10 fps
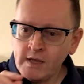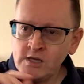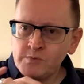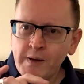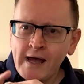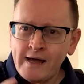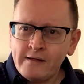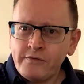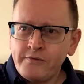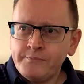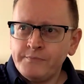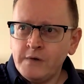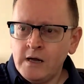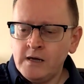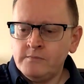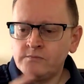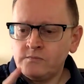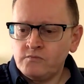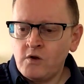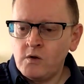each path,
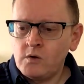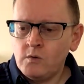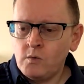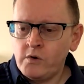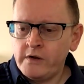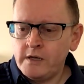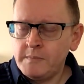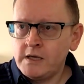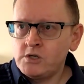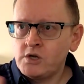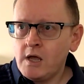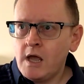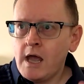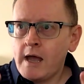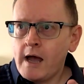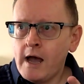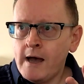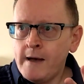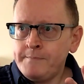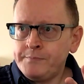rogue, warrior, mage,
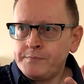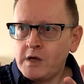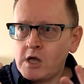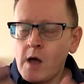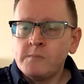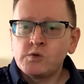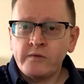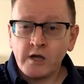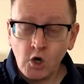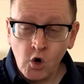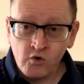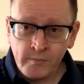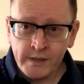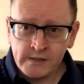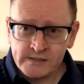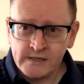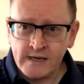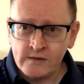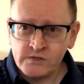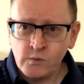comes with a core ability
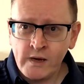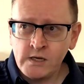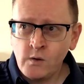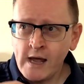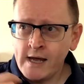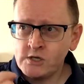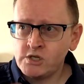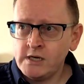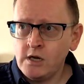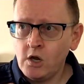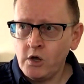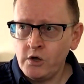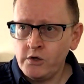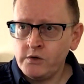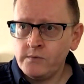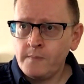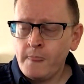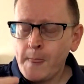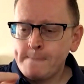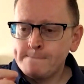now. So when you actually learn
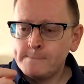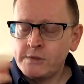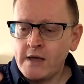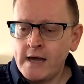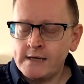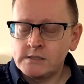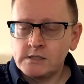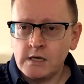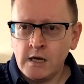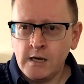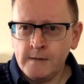that